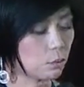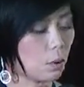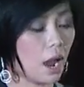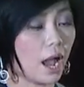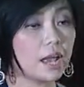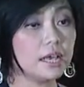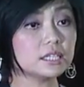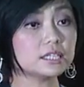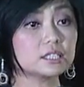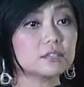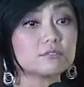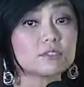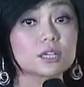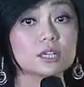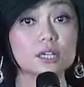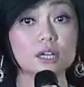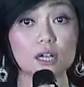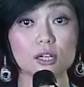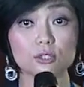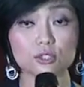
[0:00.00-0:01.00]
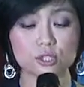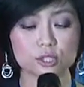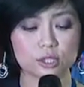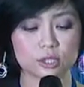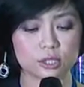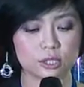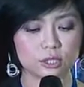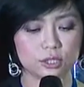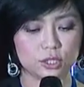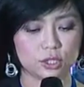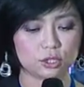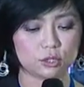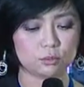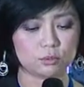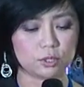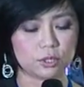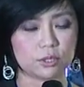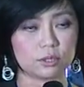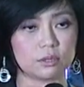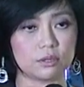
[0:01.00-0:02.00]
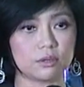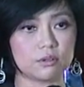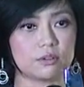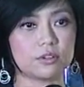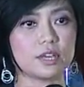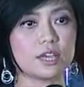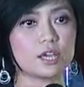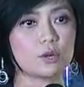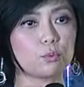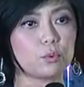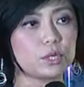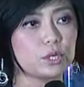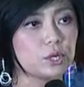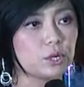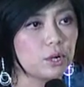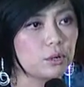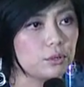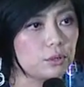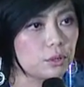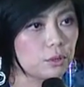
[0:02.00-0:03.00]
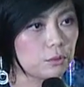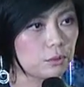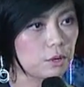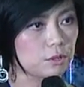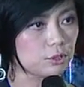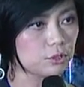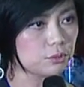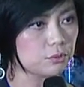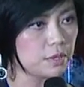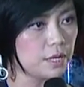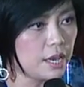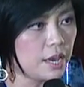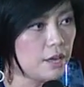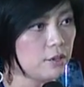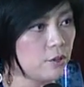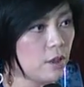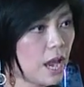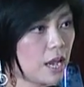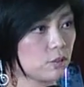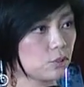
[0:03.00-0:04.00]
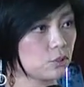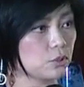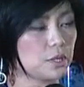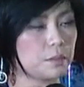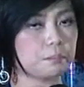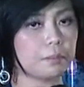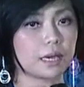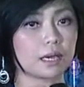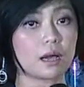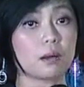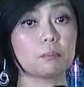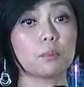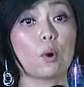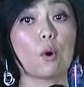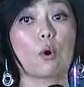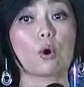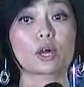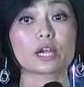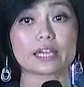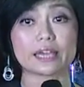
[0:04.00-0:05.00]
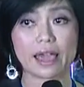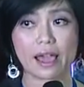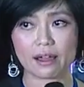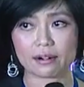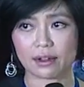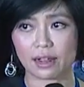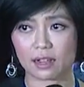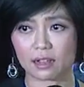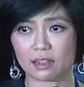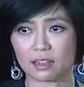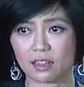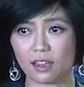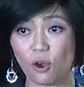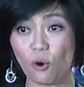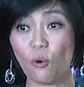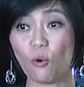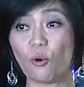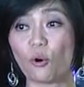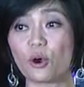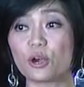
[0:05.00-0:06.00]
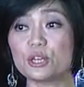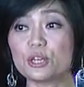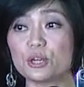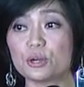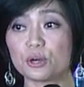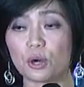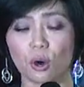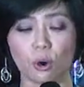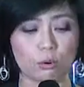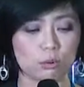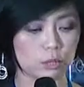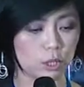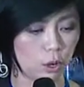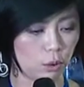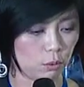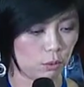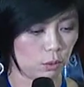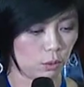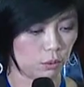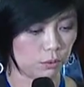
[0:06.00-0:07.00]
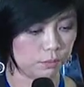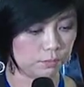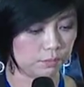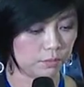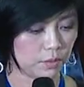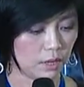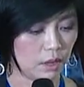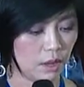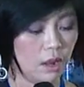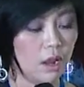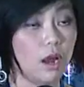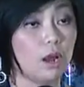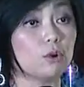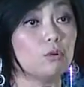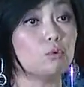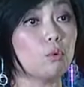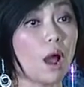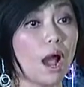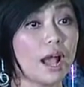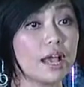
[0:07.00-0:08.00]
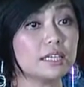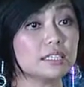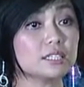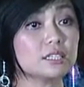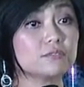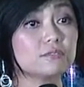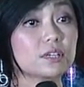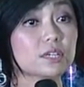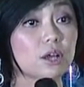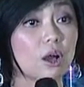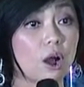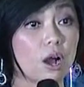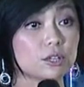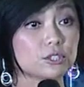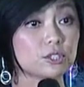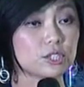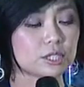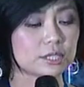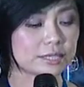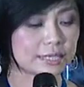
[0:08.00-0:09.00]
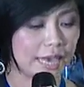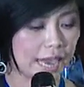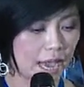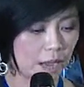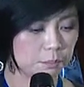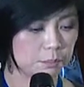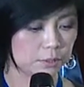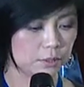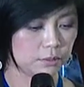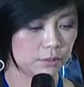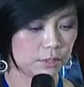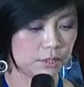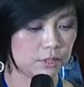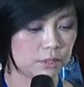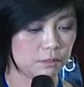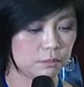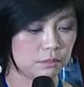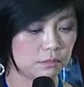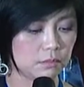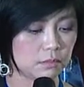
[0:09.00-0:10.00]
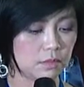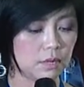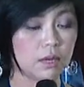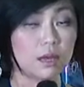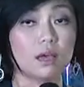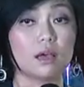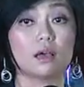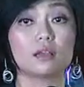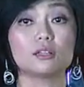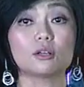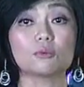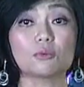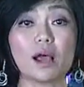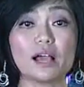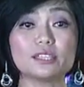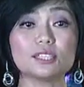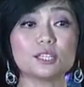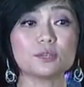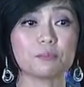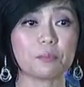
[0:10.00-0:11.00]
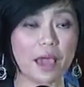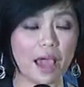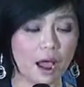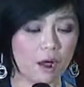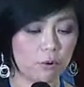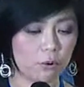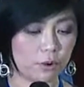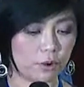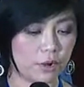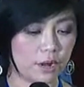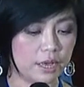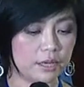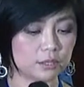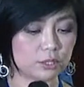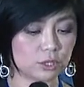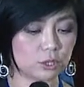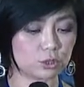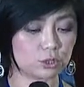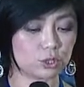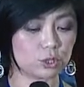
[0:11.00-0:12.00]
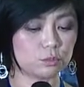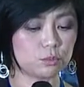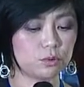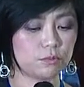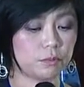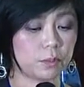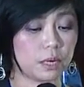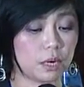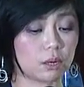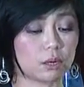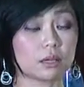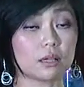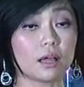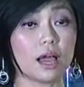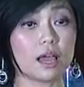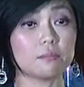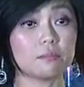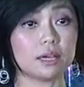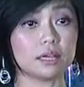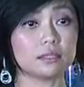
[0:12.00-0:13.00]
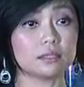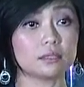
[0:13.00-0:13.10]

rise of the conscious consumer. Think when you go to the grocery and you actually pick up organic, or you go local. Rise of the conscious capitalism. The rising power and social movement on climate,